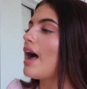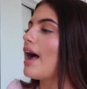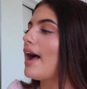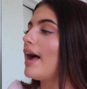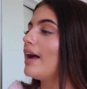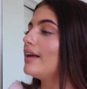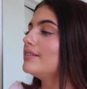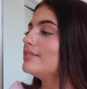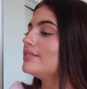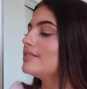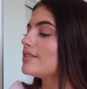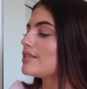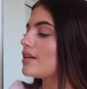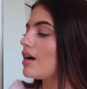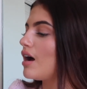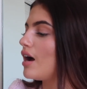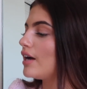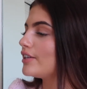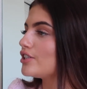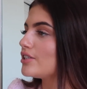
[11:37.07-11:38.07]

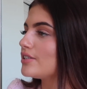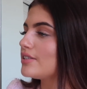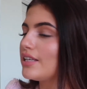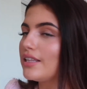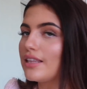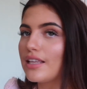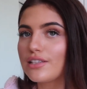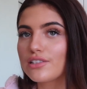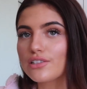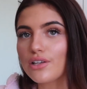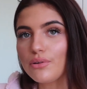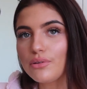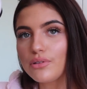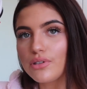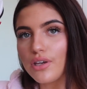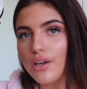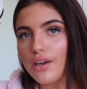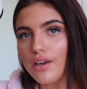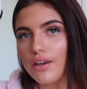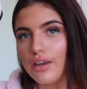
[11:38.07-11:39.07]
and I just think they're so
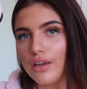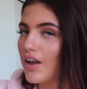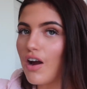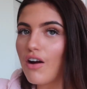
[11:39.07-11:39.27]
cute.